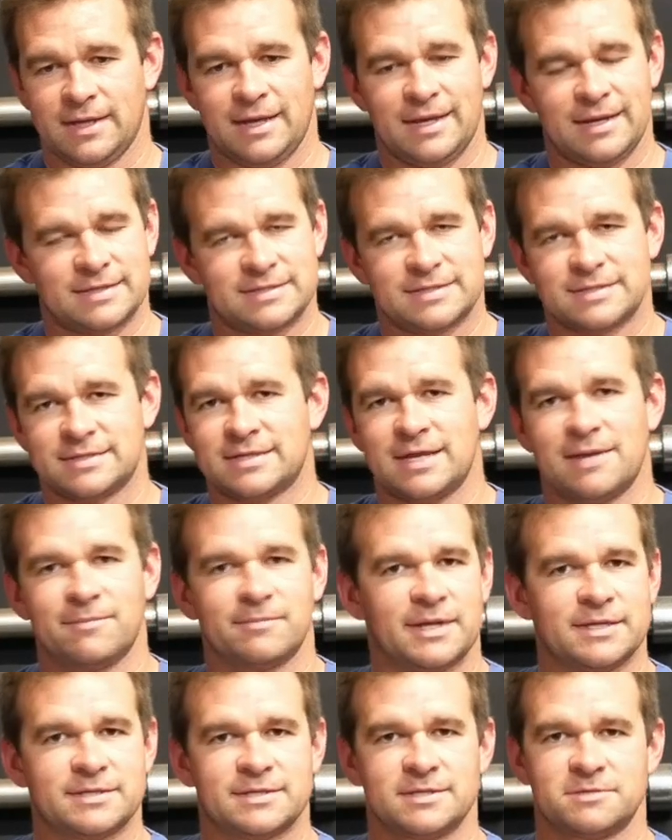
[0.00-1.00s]
and it's the same
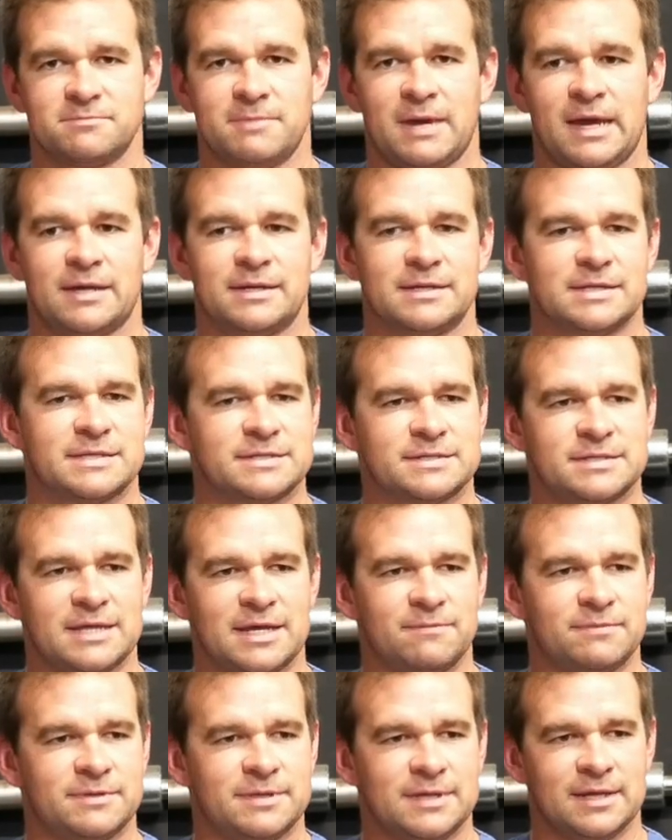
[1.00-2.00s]
lessons, man. It's the
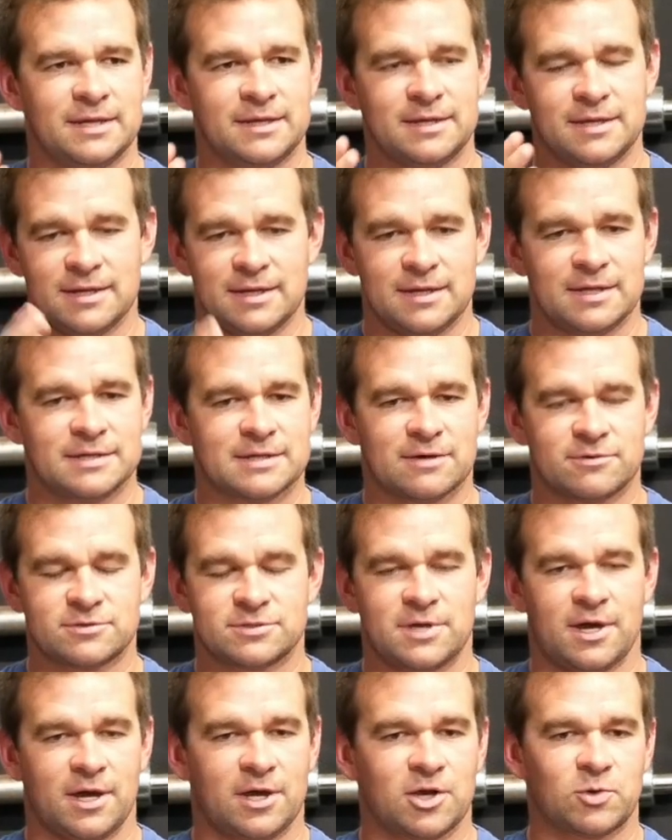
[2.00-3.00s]
same thing as I was
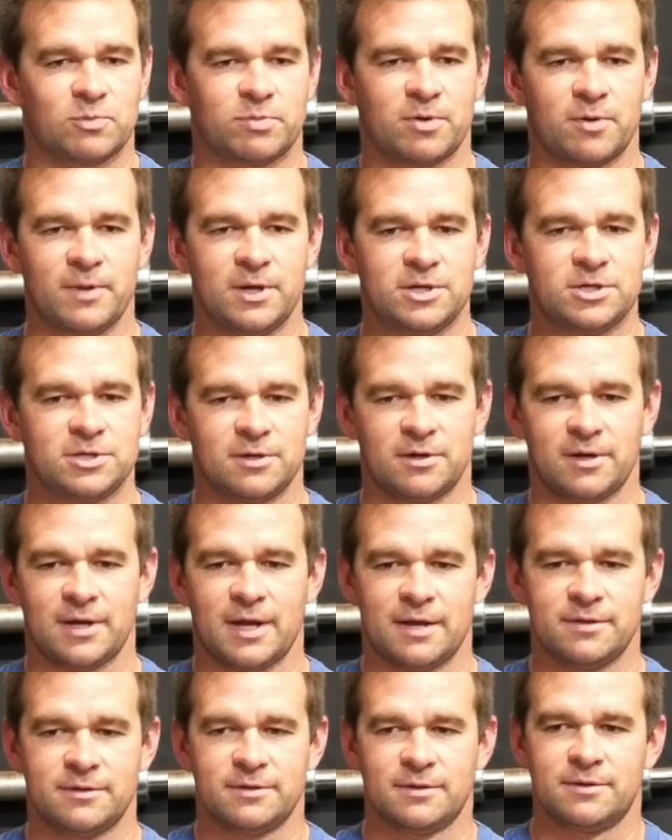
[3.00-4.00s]
talking to a probationary
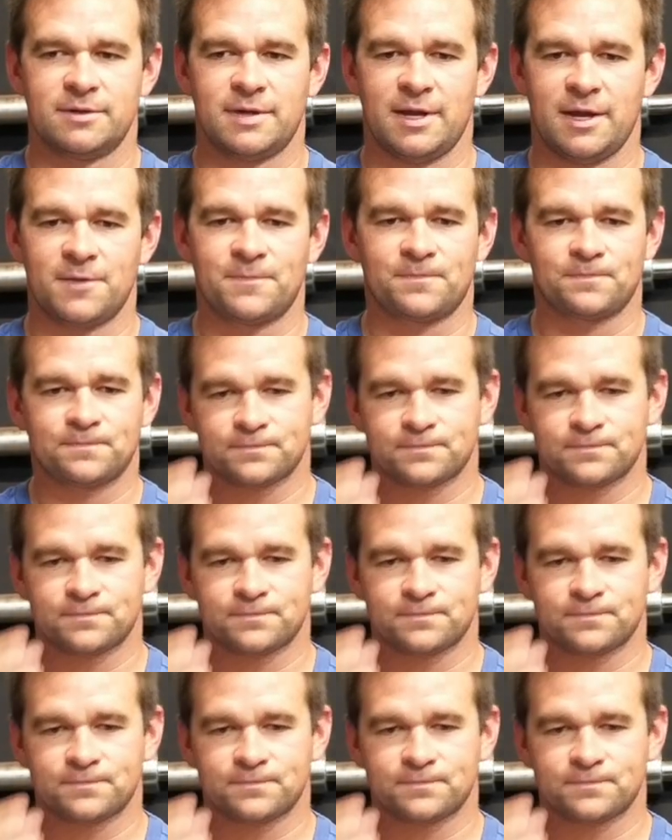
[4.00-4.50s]
guy the other day.